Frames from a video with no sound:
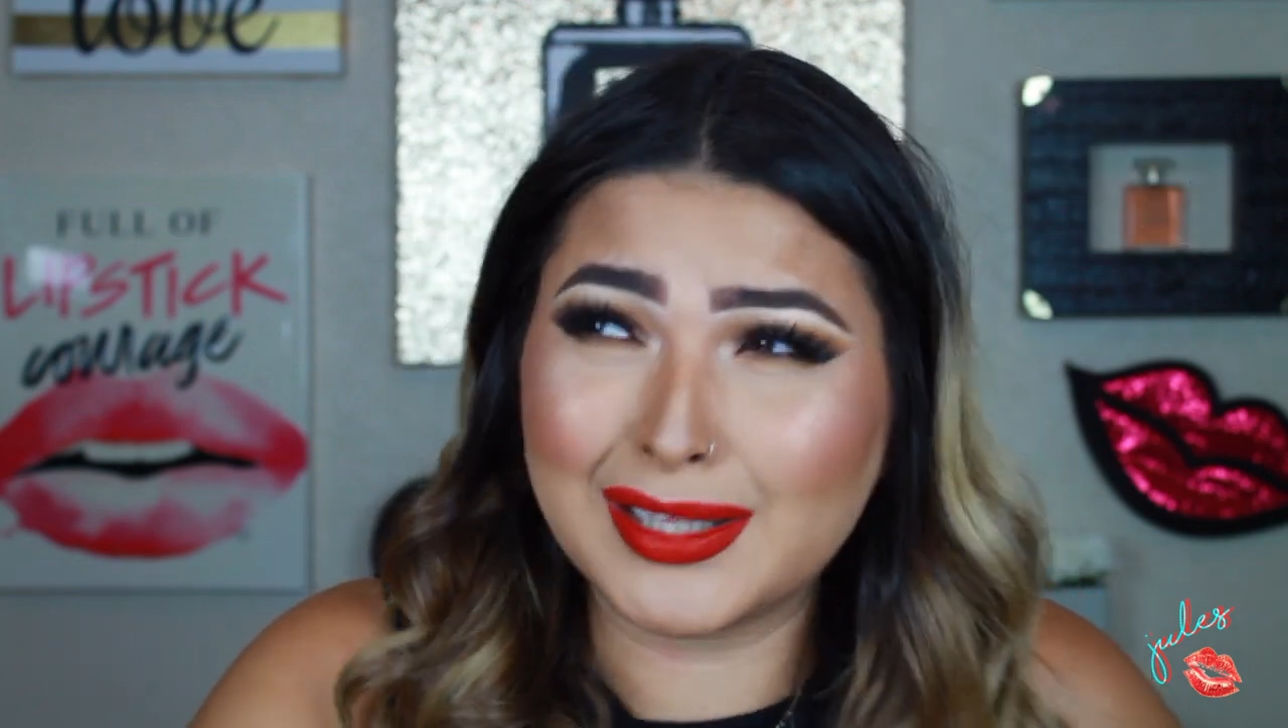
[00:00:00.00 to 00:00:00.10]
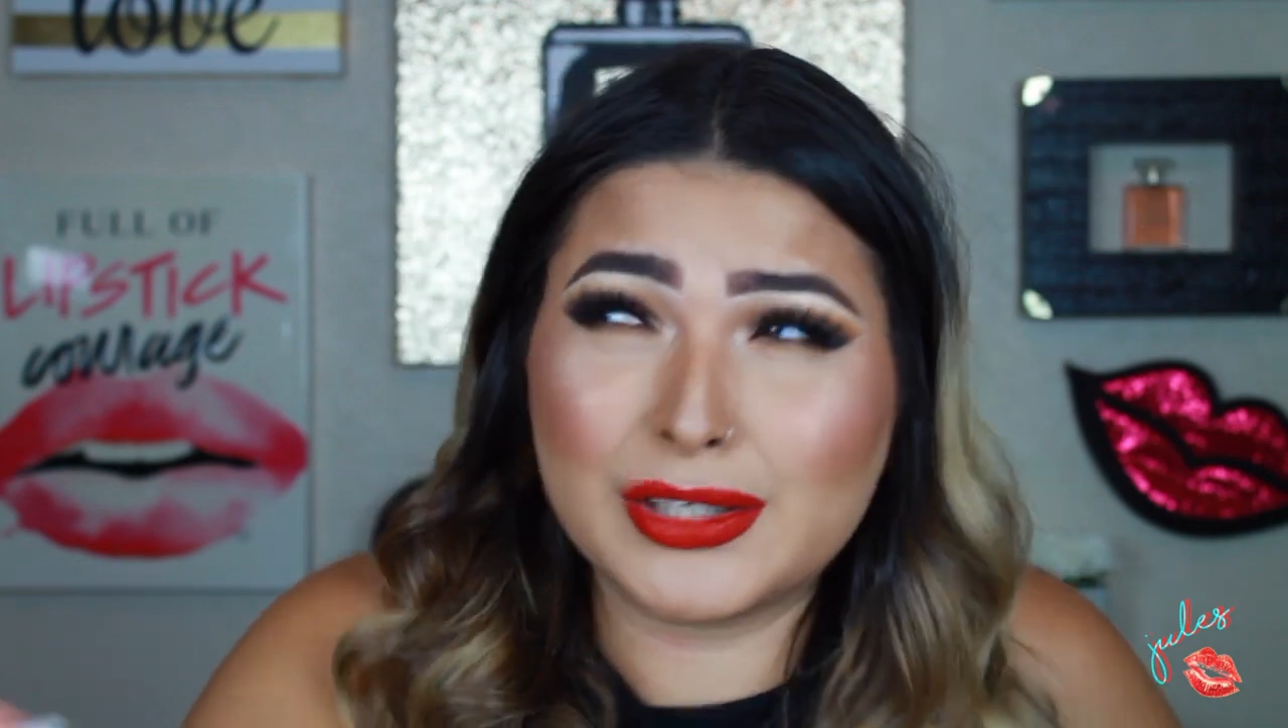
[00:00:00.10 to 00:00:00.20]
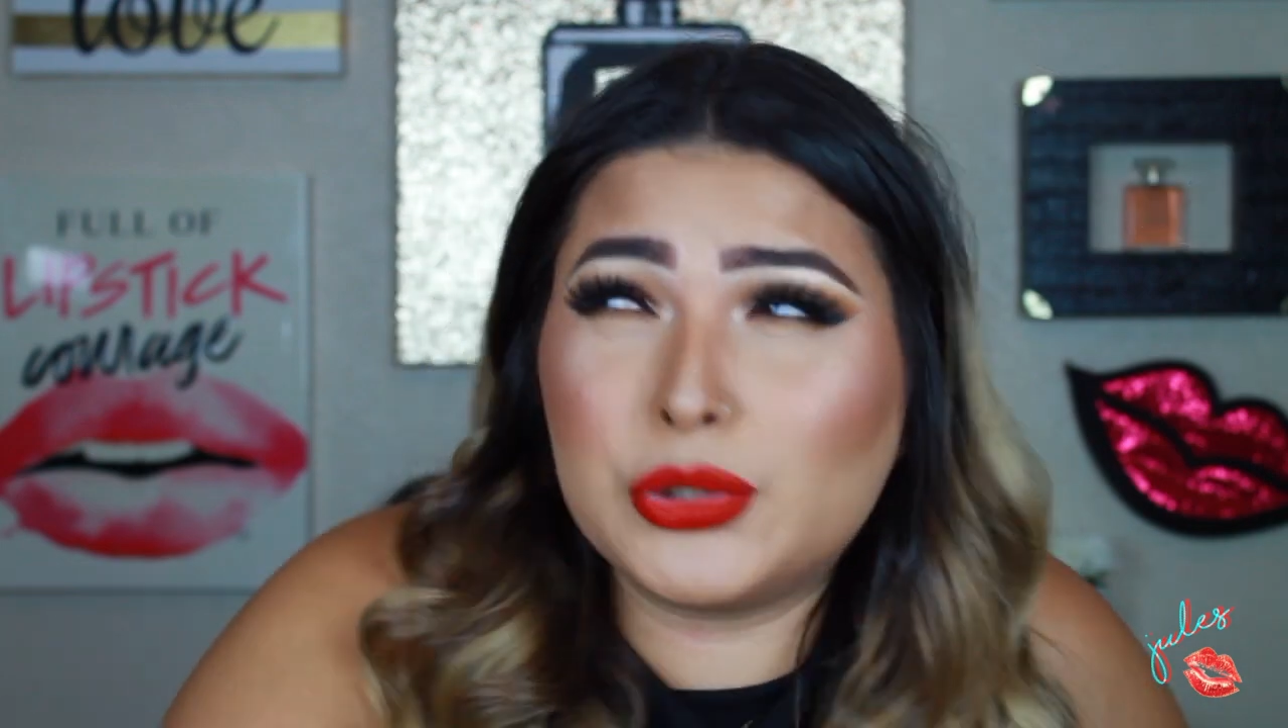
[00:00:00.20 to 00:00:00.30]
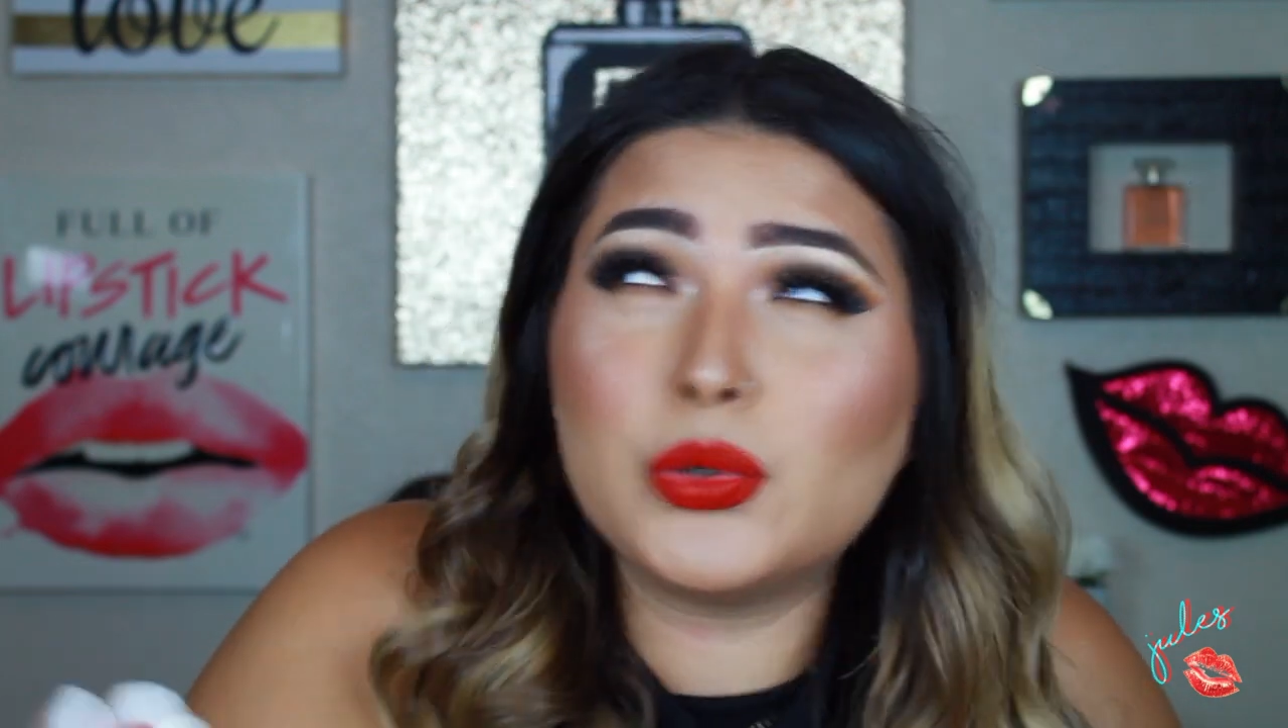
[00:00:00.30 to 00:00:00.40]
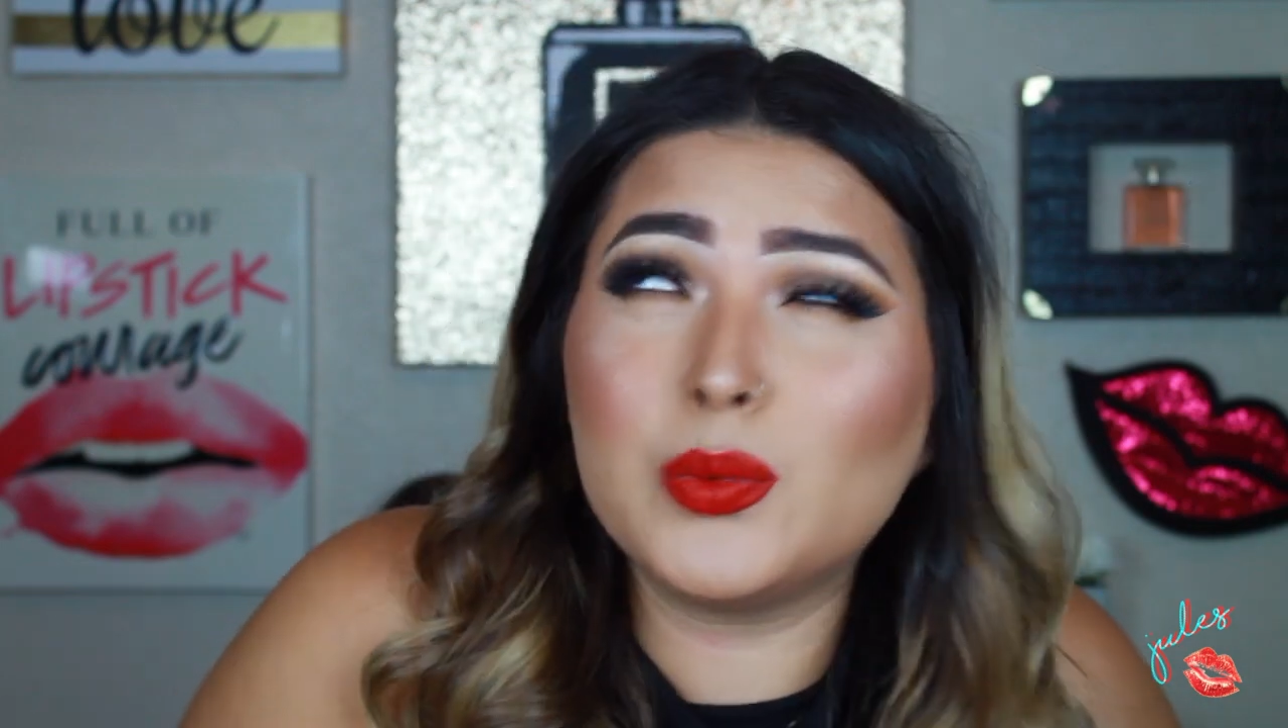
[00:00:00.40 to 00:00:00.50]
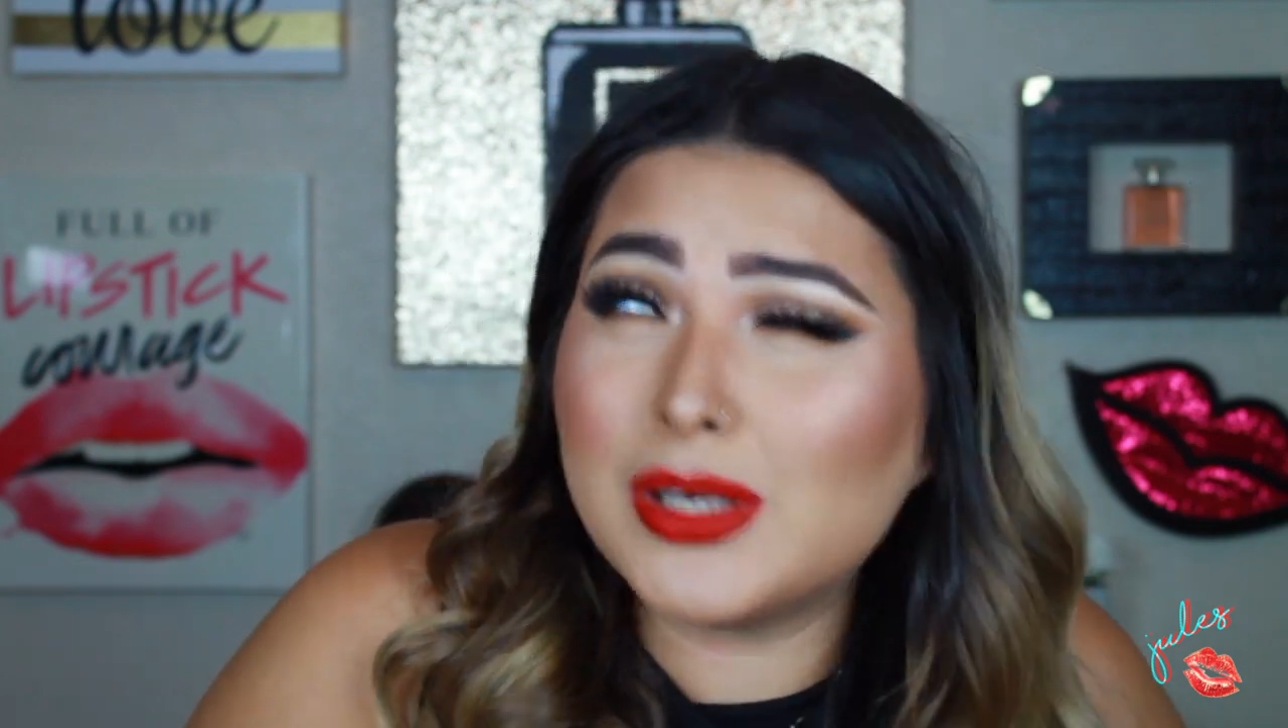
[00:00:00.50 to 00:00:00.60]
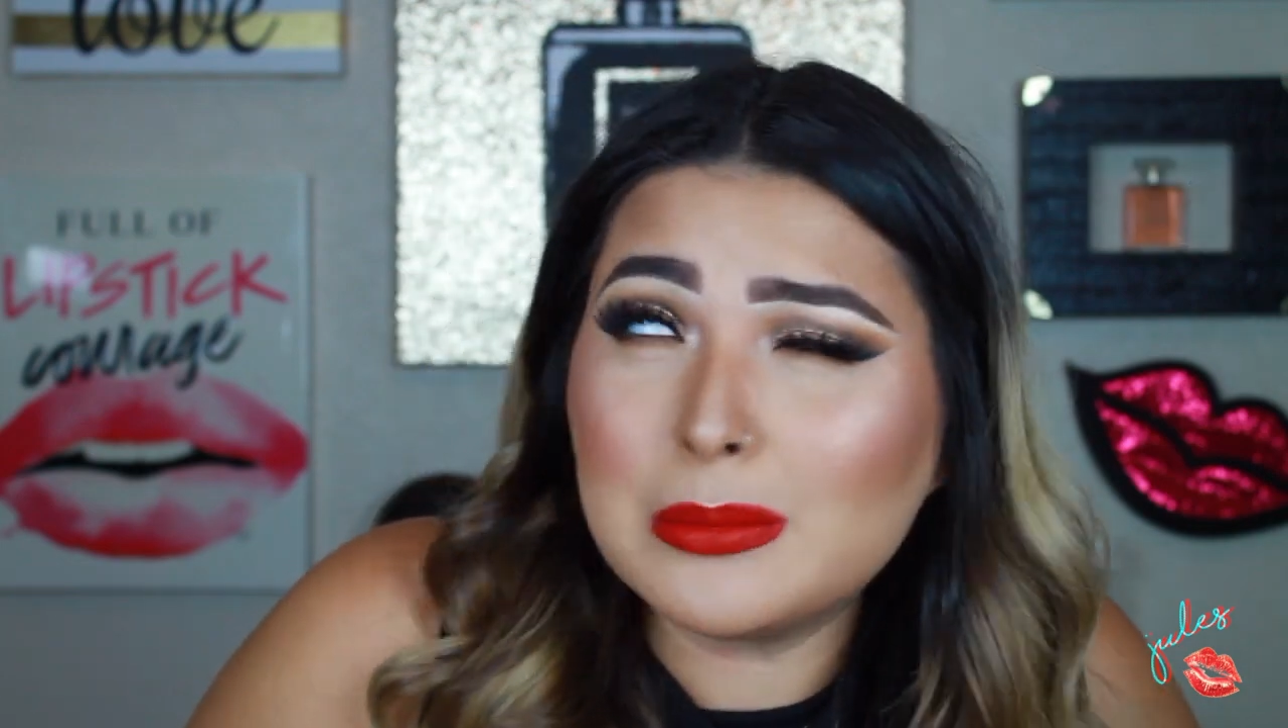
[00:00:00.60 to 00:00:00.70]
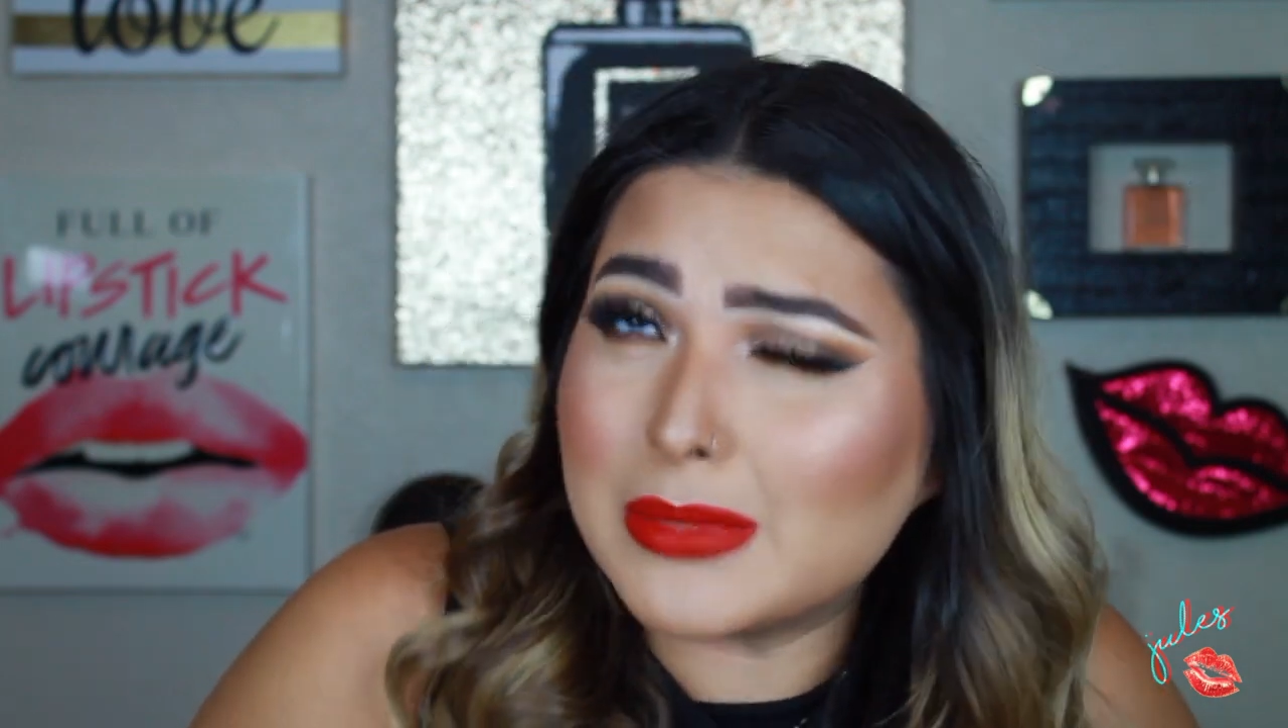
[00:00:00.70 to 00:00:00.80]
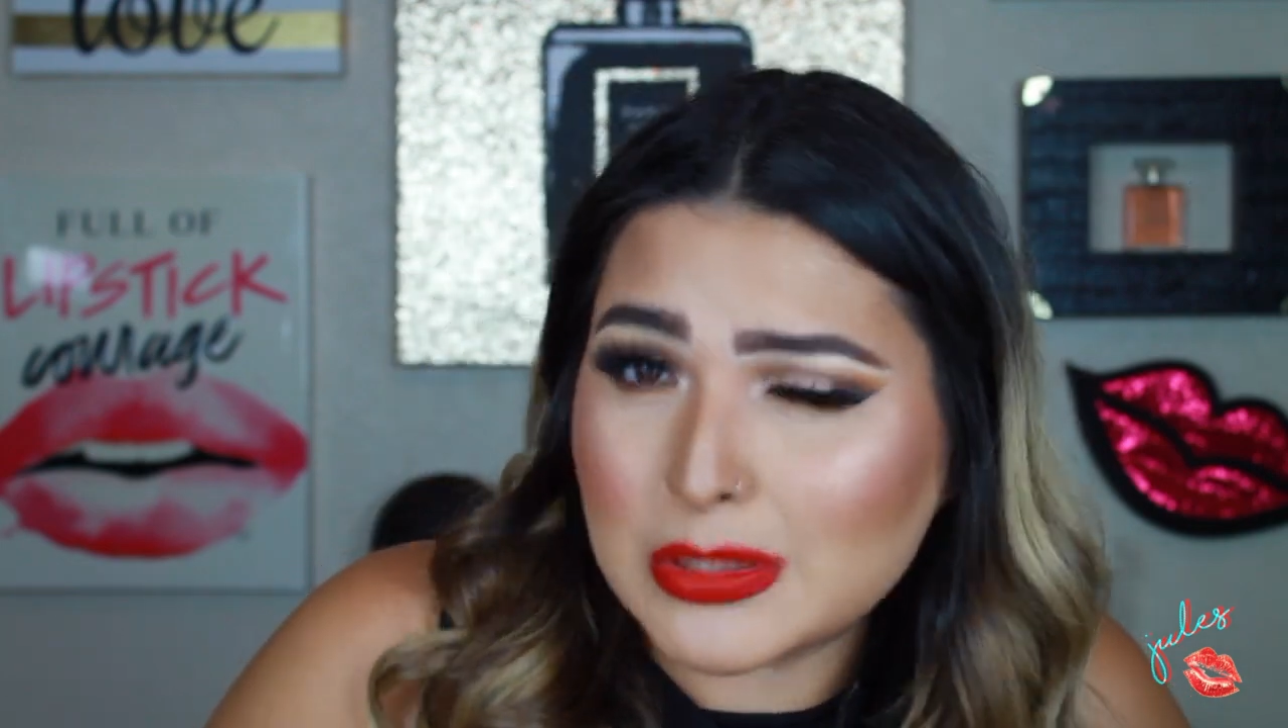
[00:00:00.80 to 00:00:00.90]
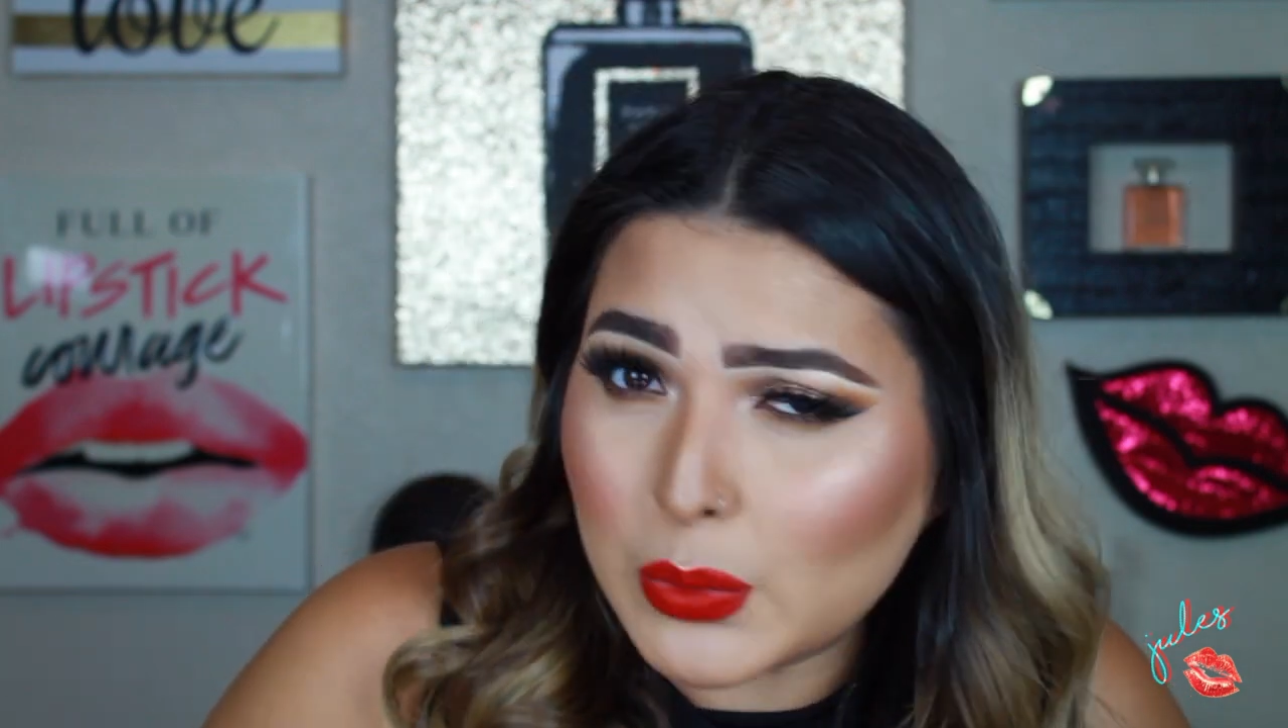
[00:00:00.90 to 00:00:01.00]
Like, you don't want to
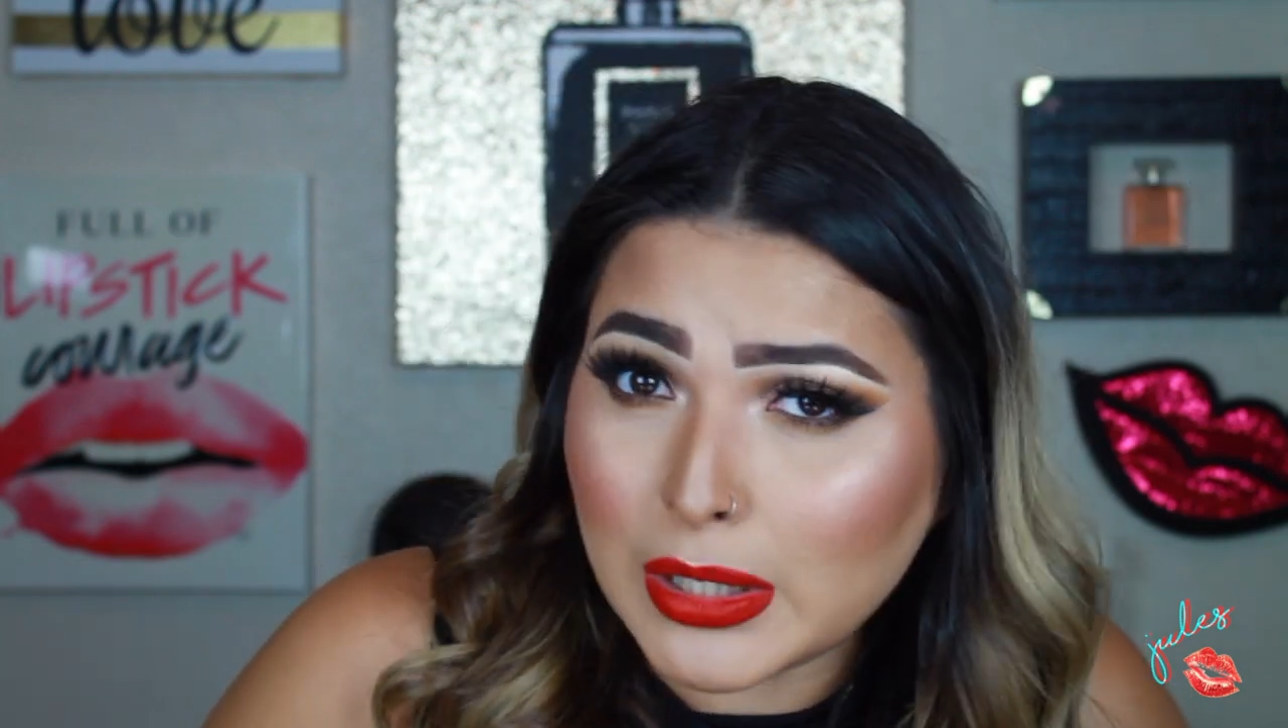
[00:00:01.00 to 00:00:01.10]
miss